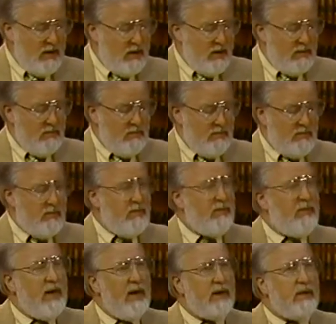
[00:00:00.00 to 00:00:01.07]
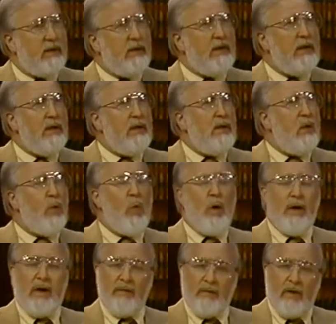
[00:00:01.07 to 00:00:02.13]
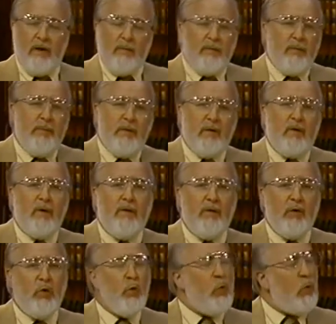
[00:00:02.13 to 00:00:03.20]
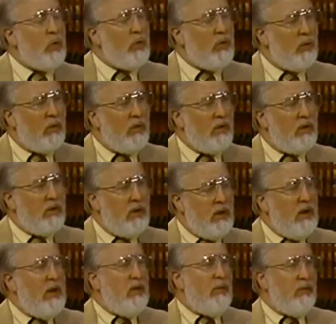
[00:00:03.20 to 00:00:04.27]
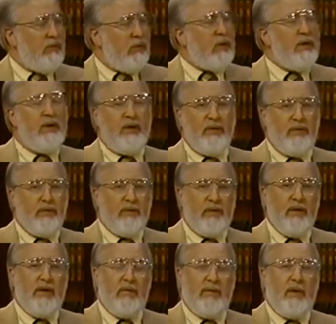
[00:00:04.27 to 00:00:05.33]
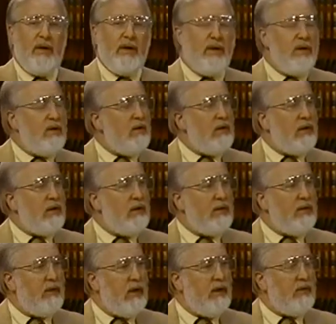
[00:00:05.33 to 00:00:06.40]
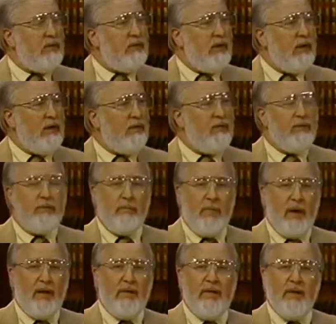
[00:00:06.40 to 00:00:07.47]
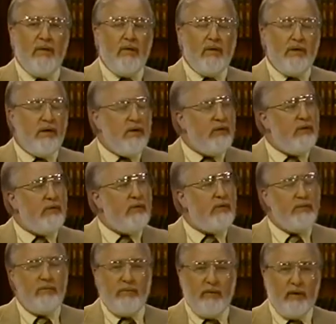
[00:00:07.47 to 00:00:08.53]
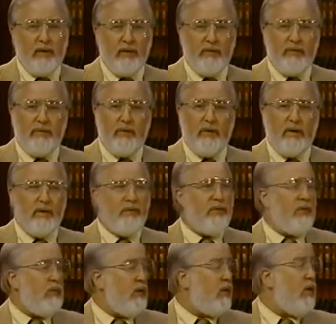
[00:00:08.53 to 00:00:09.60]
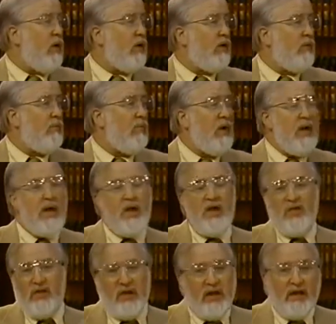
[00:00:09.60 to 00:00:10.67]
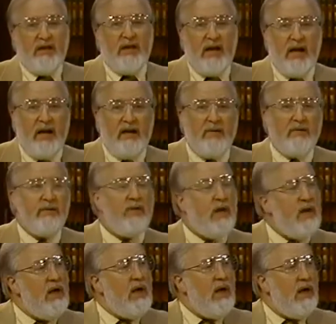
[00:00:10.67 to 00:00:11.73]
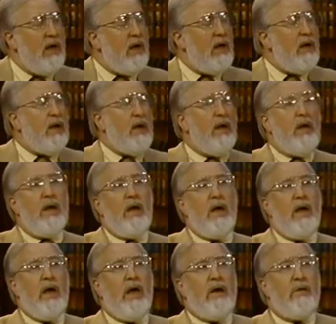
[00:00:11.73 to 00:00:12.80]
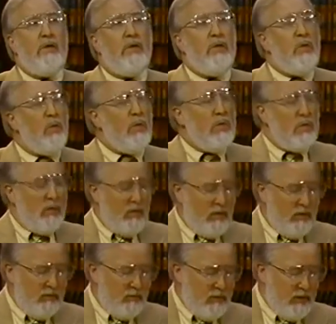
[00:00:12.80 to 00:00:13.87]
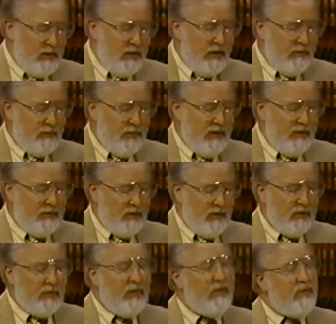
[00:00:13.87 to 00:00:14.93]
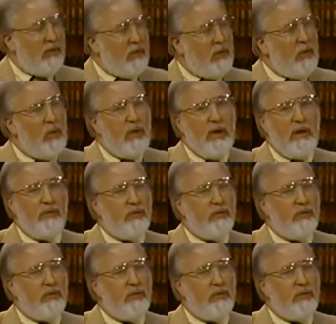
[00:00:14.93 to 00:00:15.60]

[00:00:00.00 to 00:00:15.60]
the fact that what has come to be called the New World Order was really conceived right here in the United States by theoreticians, various, shall we call them, think tanks. And the New World Order really is based on control